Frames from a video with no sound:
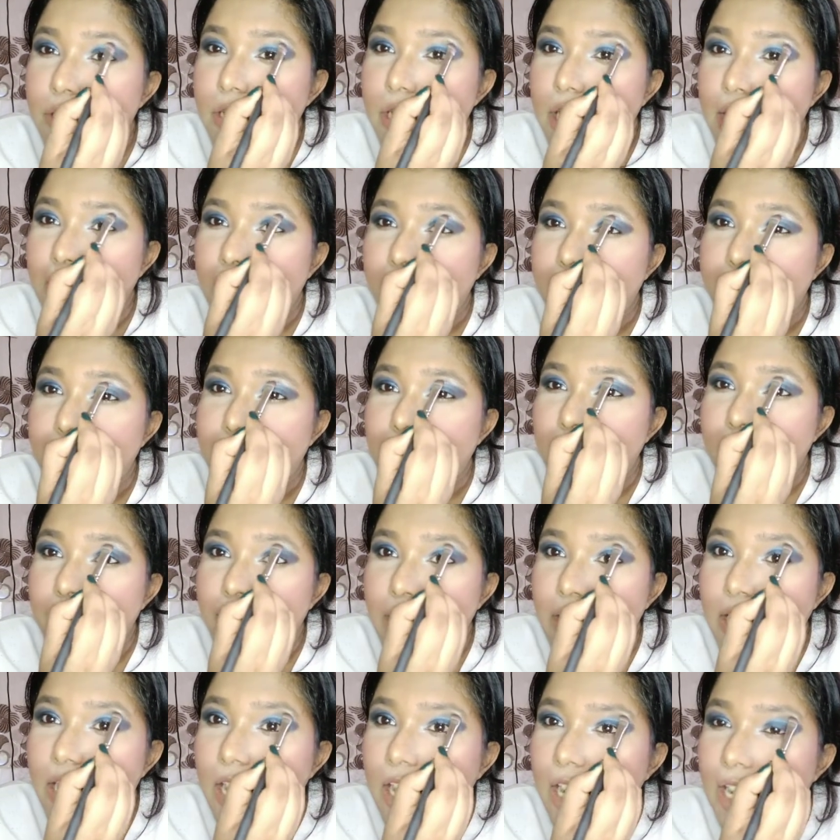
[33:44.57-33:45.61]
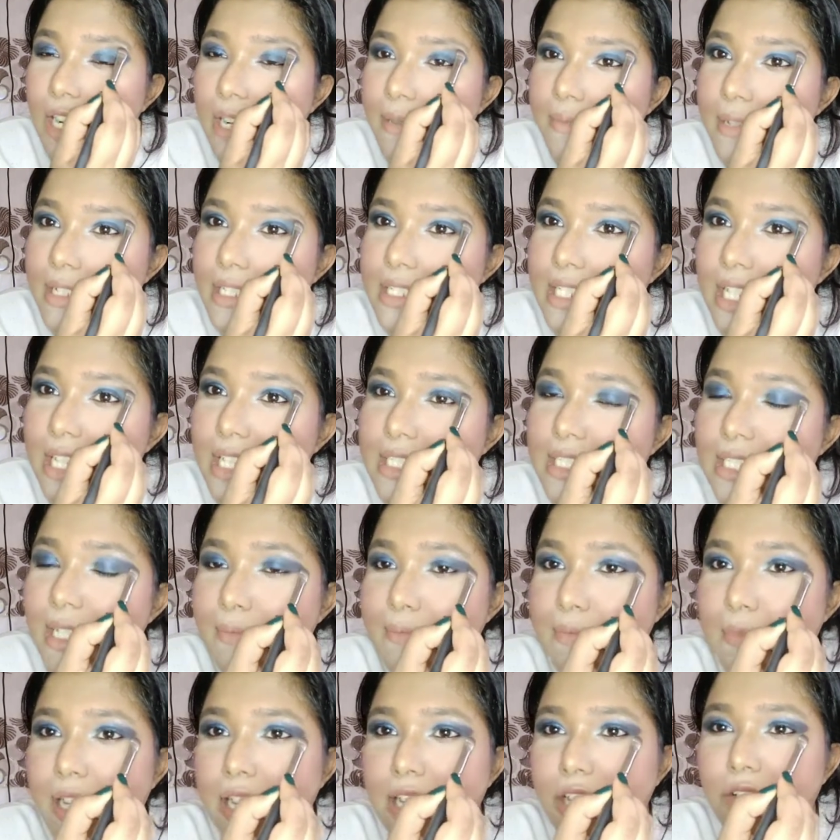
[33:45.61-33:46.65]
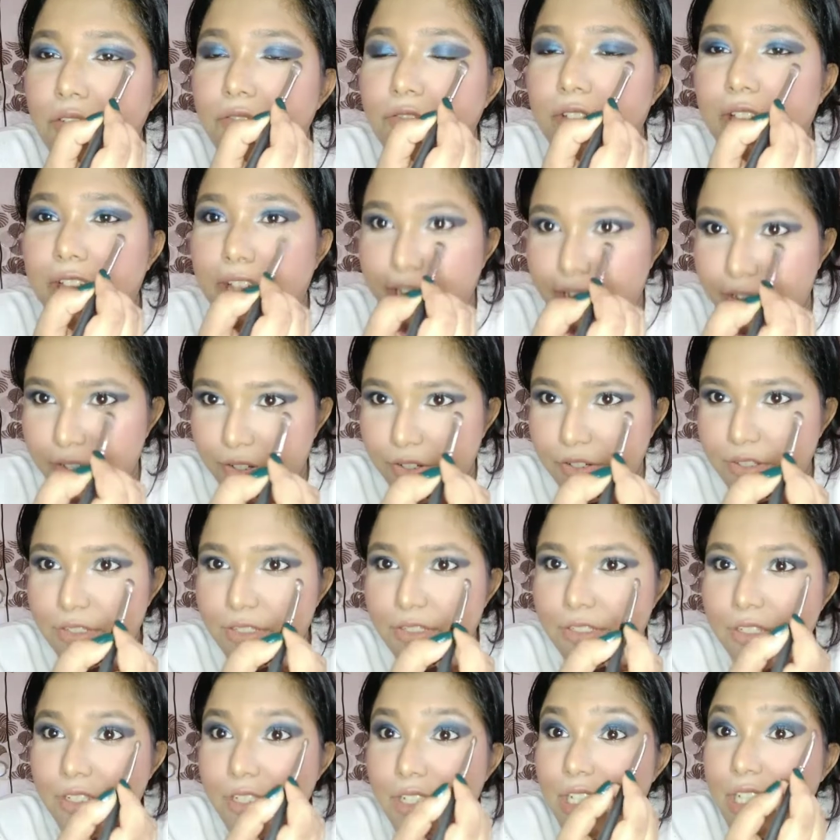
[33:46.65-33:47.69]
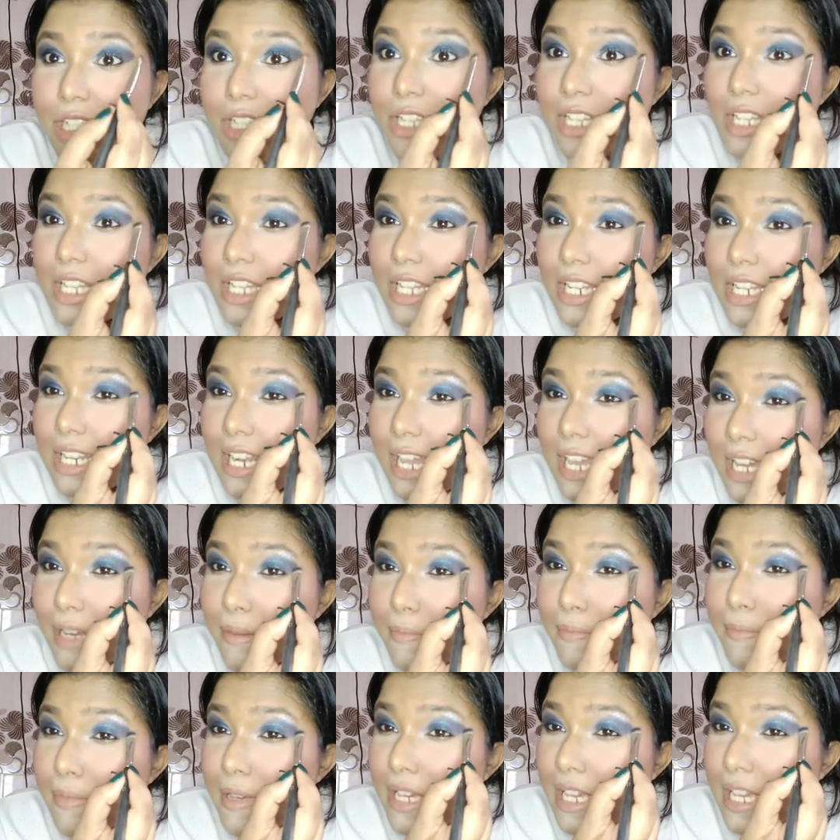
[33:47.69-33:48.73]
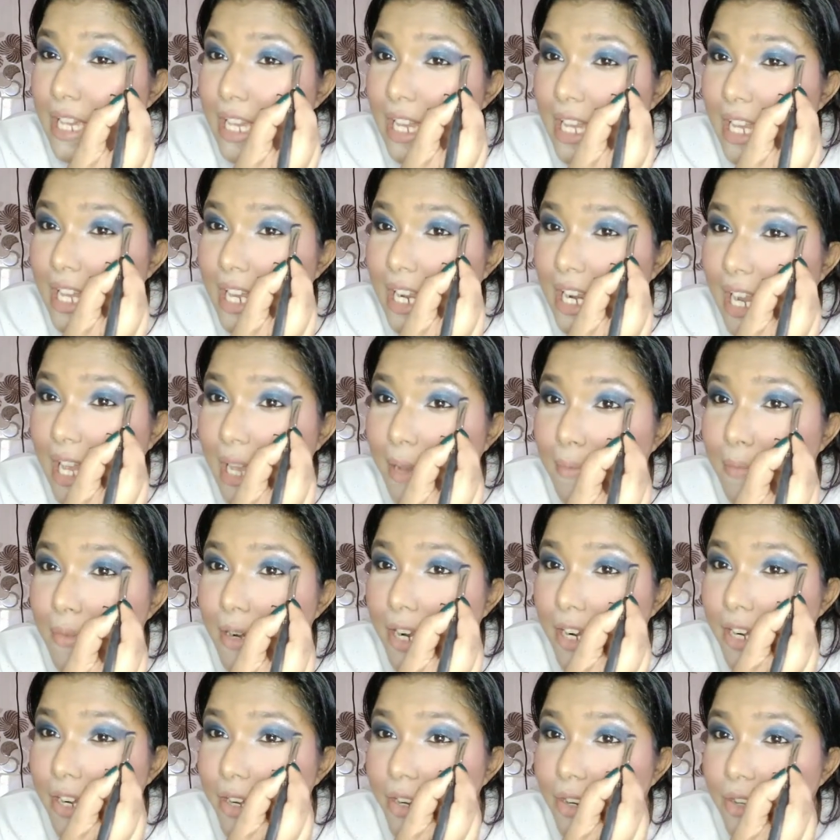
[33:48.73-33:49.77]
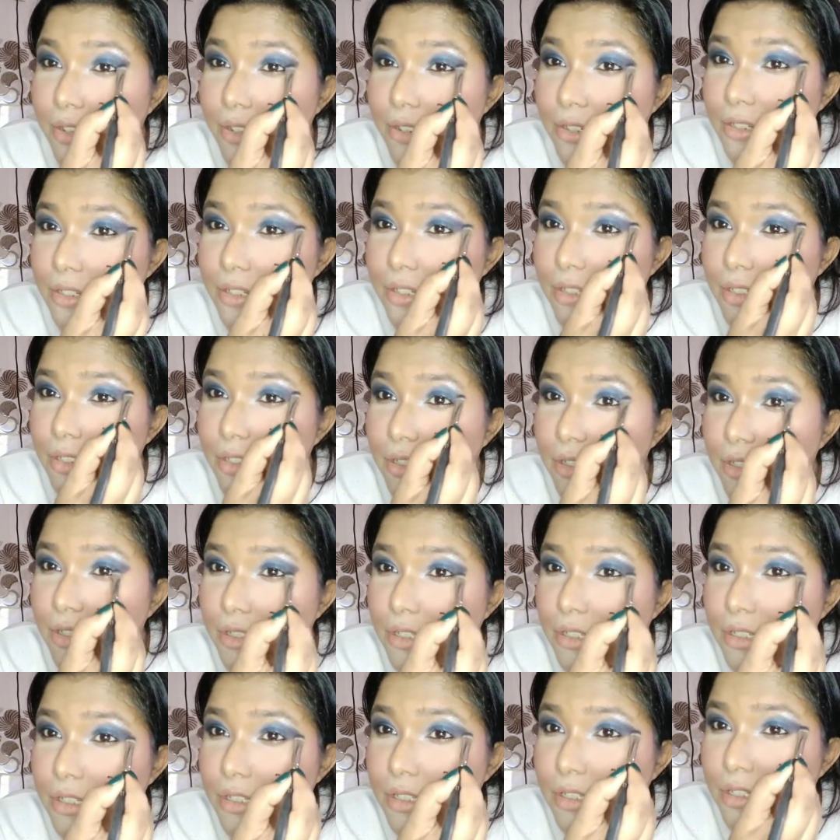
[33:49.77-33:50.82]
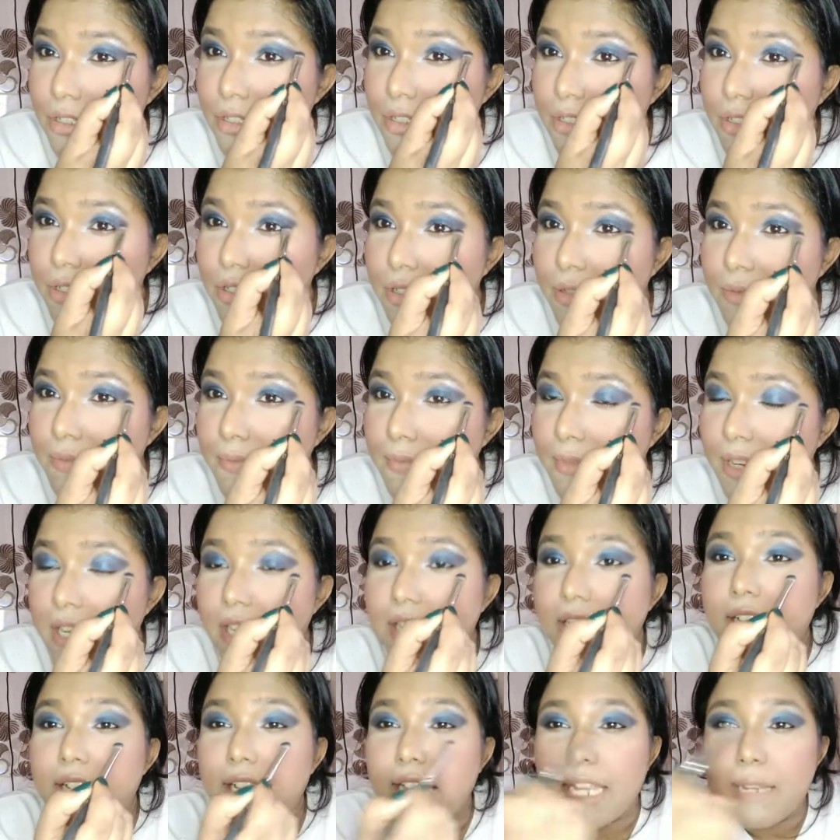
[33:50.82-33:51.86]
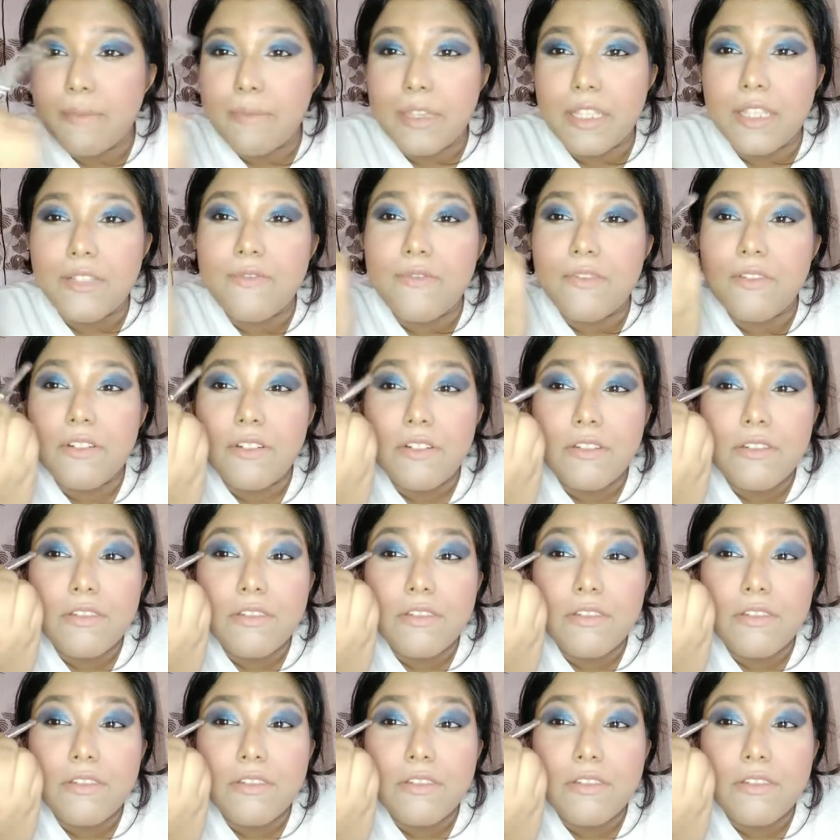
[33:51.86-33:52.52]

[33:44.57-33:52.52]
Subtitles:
And by the way, gone means like some kind of error, like a big like blunder. Blunder can be the word.